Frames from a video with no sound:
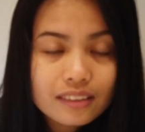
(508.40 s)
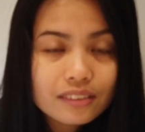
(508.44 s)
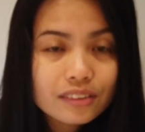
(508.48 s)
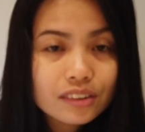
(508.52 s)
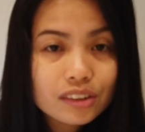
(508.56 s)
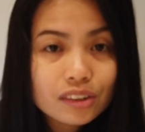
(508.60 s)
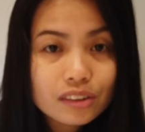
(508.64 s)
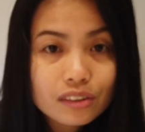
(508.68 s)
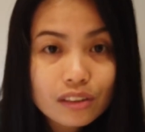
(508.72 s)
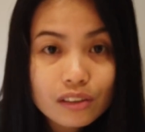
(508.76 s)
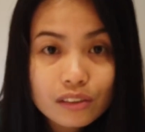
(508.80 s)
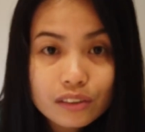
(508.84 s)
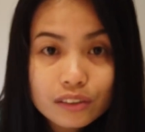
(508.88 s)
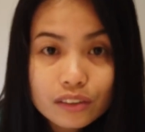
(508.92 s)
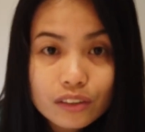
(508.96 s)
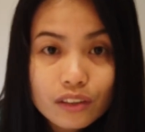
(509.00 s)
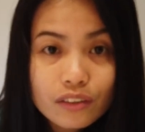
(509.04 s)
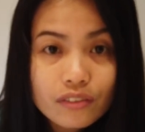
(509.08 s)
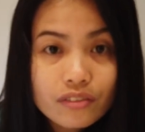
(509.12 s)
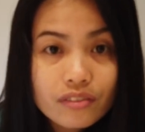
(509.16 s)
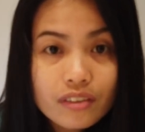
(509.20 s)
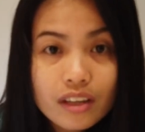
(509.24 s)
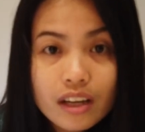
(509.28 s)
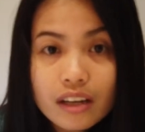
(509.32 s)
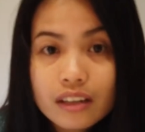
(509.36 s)
the result
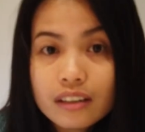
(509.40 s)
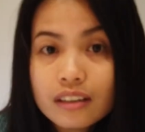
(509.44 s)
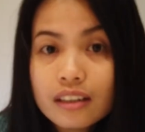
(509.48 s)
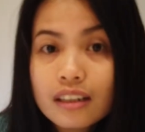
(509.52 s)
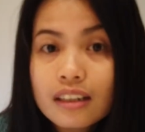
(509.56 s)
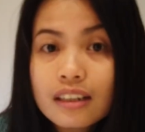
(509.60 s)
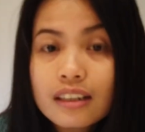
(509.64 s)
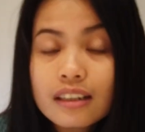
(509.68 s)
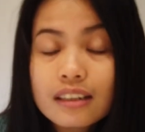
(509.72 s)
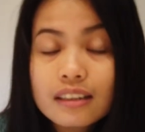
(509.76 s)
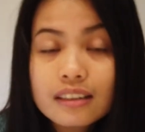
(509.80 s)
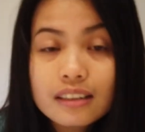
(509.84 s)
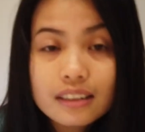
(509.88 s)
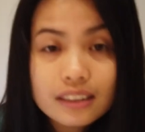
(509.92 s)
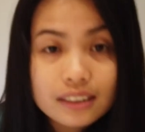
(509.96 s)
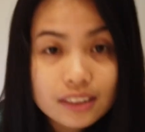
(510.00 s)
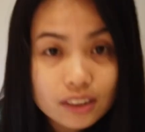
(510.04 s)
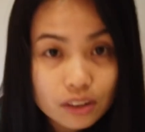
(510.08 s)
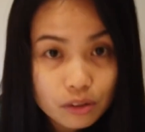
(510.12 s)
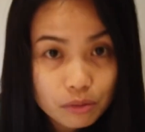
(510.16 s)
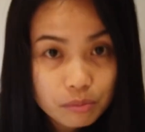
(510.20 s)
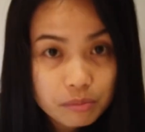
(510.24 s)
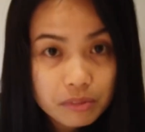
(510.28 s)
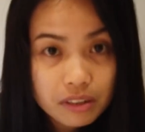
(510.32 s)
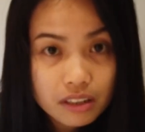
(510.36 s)
of their
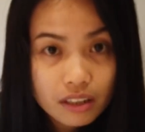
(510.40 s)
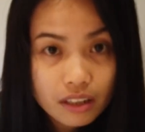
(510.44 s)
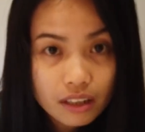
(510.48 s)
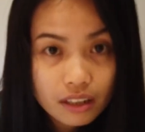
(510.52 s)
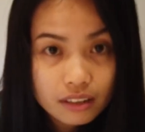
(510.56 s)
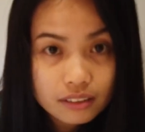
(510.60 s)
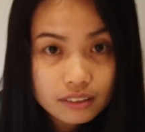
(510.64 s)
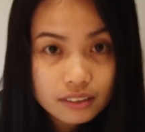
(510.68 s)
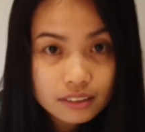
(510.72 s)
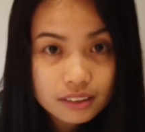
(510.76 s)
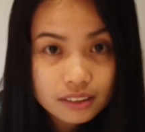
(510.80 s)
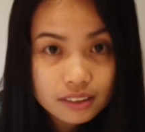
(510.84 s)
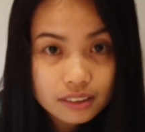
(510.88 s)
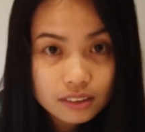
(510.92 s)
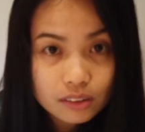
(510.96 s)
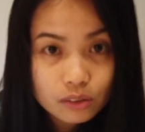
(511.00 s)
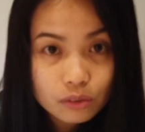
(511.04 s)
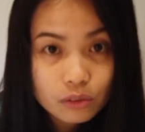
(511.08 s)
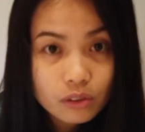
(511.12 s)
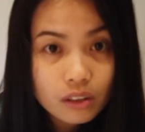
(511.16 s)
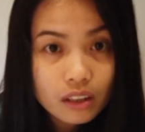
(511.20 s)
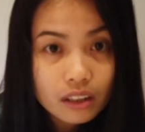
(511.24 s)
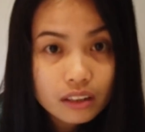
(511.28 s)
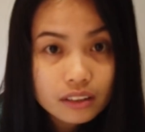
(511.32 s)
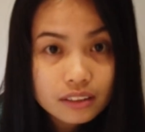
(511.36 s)
disobedience
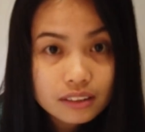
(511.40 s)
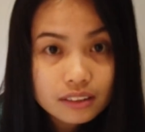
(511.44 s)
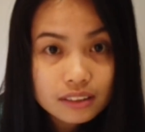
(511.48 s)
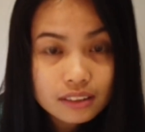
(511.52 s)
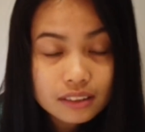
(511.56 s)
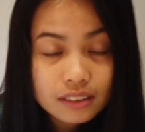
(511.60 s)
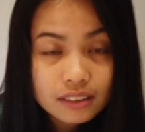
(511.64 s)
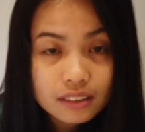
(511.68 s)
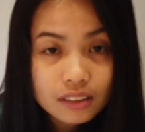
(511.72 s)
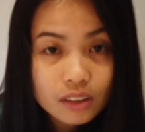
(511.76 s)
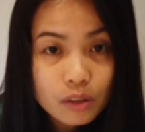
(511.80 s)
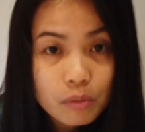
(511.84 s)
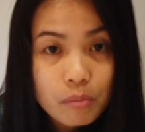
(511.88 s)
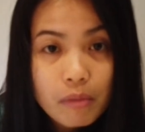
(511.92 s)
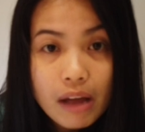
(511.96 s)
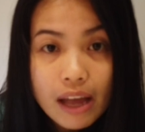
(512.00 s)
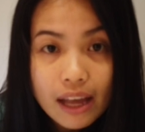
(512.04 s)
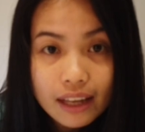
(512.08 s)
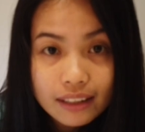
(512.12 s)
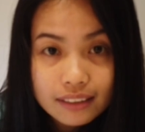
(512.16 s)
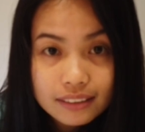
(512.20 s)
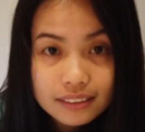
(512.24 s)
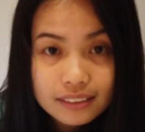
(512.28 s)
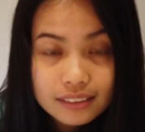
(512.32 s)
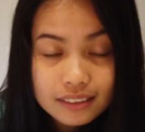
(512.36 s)
to God's
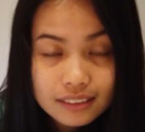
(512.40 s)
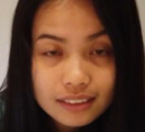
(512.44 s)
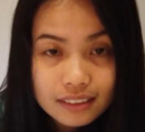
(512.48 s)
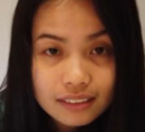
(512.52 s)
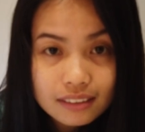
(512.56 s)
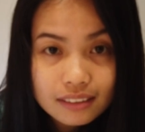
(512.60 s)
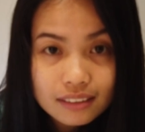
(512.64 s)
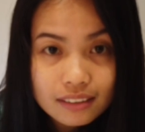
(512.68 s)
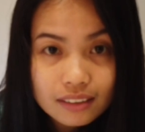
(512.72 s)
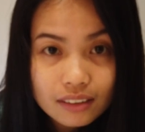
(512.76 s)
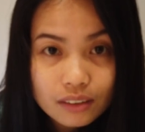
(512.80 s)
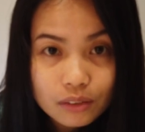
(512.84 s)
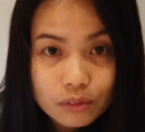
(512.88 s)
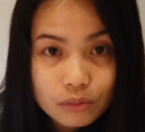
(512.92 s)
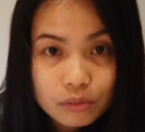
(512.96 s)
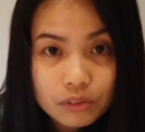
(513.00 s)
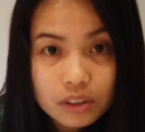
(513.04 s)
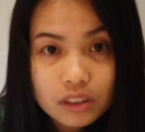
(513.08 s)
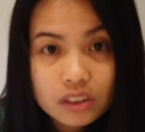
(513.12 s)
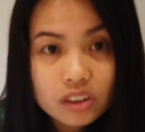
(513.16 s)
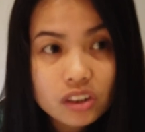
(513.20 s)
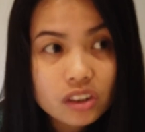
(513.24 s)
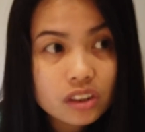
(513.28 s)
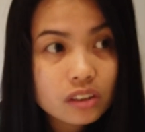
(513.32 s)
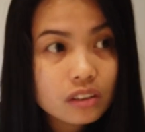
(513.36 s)
command,
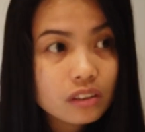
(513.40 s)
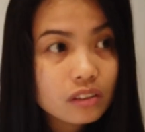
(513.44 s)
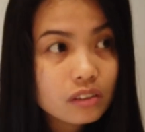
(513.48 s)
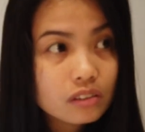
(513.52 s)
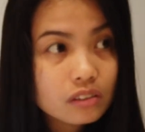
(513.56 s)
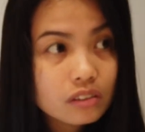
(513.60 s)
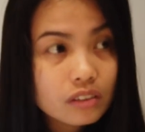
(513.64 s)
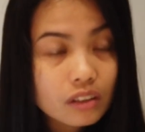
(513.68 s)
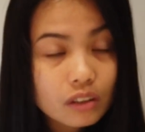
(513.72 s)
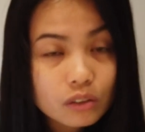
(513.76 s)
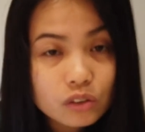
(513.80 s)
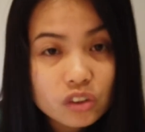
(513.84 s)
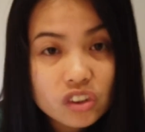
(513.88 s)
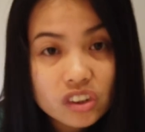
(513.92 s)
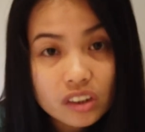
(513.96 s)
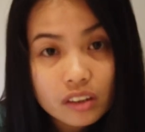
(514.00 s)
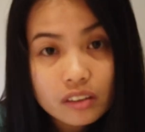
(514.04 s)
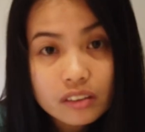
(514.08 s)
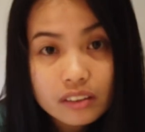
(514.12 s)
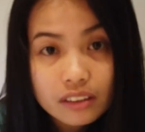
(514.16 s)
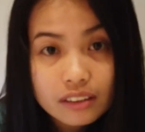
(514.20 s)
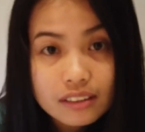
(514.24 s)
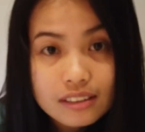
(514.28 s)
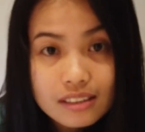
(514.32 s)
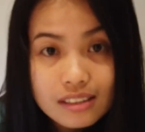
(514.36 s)
which thou
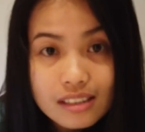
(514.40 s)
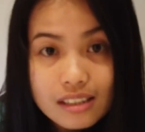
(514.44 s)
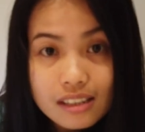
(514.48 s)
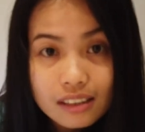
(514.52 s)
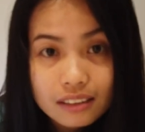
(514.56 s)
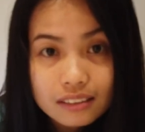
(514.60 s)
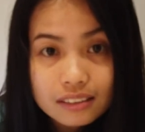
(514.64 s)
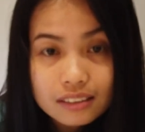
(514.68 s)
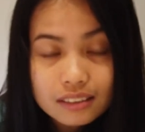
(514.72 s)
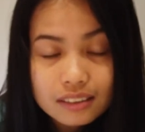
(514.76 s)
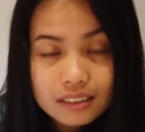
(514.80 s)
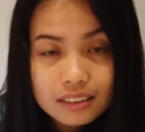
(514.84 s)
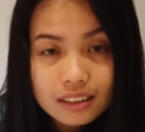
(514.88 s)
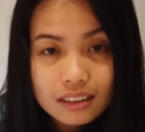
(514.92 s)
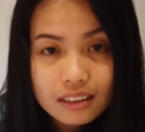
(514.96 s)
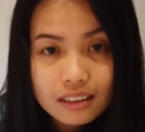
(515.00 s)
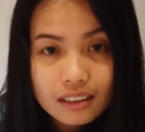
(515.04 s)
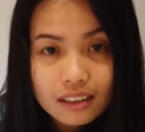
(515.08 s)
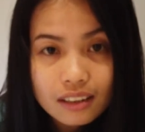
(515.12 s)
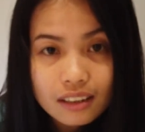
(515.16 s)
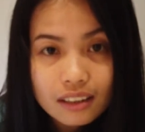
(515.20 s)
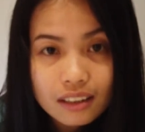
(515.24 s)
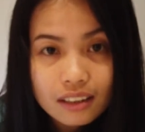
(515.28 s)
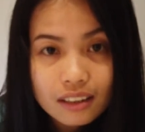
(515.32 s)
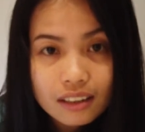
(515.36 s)
shalt not eat.
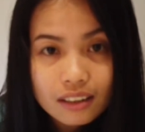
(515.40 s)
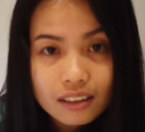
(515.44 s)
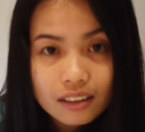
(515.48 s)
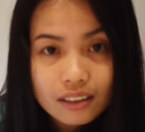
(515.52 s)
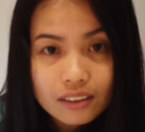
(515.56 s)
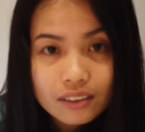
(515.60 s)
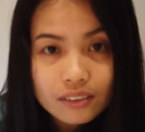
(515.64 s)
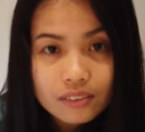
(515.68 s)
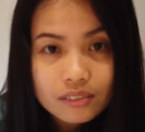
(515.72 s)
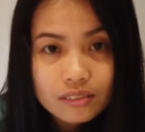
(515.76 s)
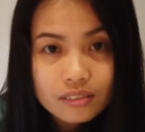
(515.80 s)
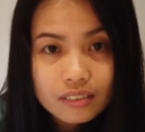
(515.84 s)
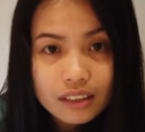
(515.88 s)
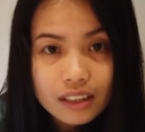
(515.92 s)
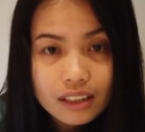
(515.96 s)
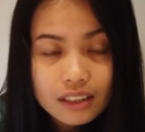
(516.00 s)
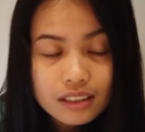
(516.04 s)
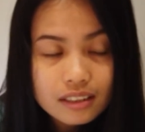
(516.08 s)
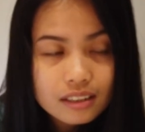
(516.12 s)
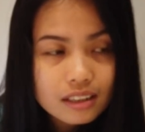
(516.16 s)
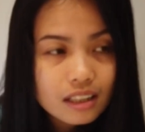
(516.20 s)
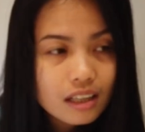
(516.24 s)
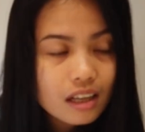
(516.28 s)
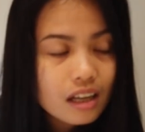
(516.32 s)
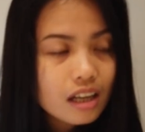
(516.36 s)

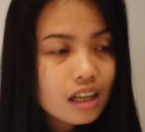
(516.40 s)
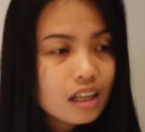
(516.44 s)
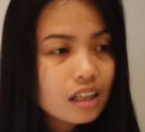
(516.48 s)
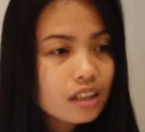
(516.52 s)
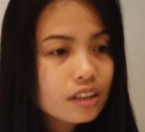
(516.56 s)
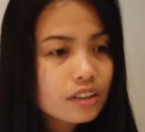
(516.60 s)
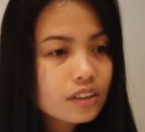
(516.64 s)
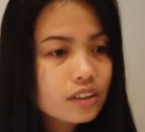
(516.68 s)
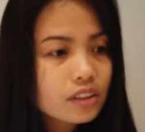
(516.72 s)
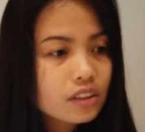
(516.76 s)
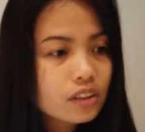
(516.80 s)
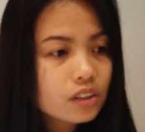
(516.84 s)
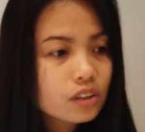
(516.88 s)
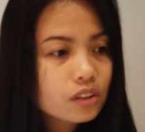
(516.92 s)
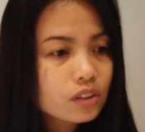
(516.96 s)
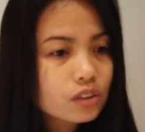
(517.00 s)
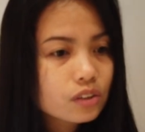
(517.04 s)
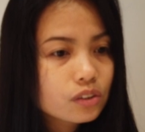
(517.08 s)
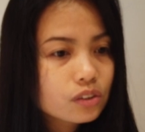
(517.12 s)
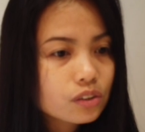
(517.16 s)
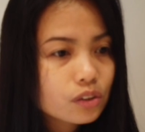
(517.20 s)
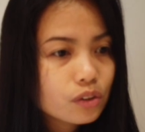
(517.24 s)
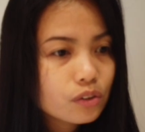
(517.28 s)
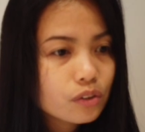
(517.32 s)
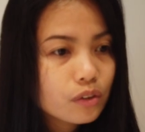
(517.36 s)
Right?
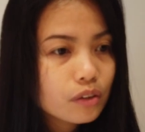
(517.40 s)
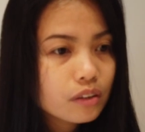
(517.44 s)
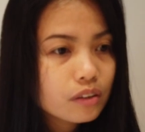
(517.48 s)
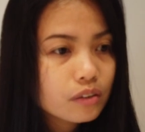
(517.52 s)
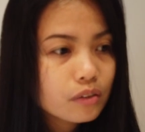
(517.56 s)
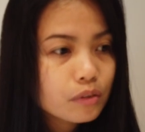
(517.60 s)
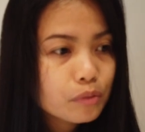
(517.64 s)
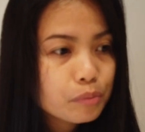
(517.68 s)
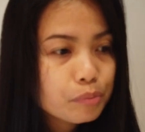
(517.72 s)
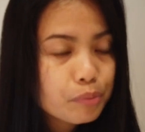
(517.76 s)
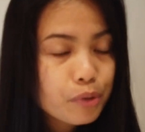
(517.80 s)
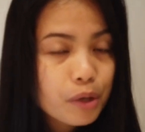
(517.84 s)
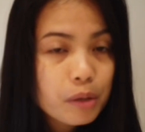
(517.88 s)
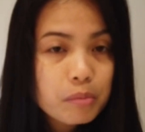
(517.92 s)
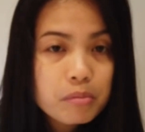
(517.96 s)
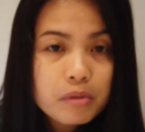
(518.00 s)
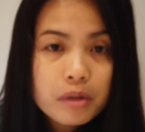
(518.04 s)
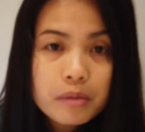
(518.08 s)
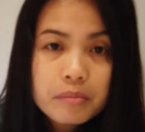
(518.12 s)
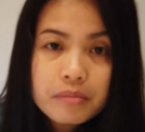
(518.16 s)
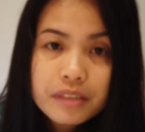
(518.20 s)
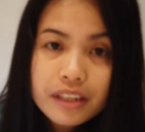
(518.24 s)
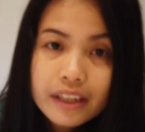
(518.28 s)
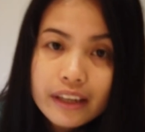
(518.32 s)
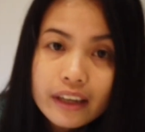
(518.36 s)
So the
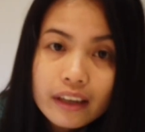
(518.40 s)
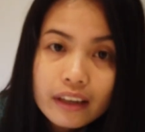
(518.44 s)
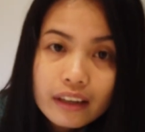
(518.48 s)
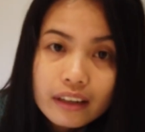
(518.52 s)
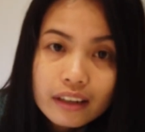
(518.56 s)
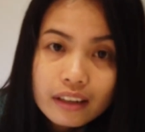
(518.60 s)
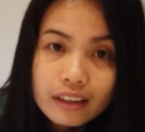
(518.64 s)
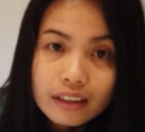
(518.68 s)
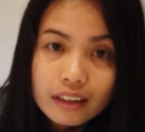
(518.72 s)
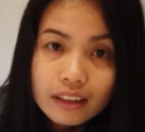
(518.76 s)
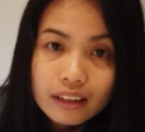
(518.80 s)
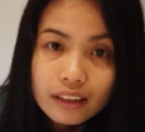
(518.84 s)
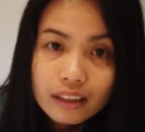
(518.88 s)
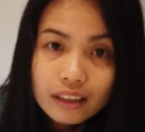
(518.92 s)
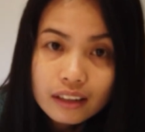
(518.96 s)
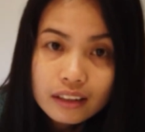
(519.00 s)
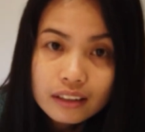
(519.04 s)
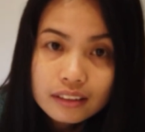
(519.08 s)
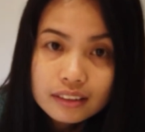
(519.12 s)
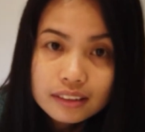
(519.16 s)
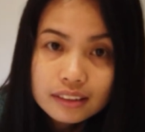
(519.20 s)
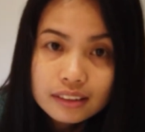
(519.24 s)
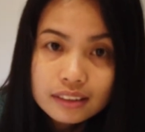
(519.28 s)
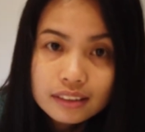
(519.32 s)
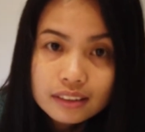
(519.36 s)
problem here
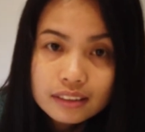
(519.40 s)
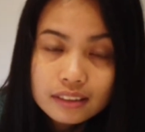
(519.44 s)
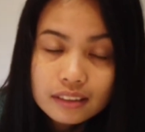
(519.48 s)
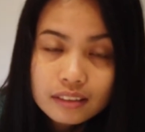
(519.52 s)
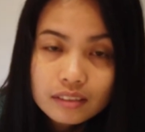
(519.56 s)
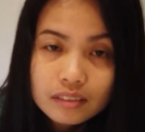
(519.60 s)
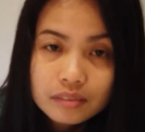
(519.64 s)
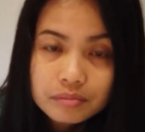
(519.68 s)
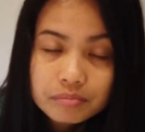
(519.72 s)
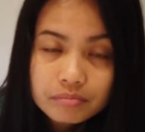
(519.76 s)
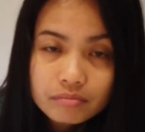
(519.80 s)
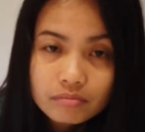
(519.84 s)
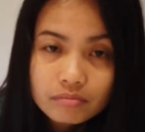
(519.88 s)
is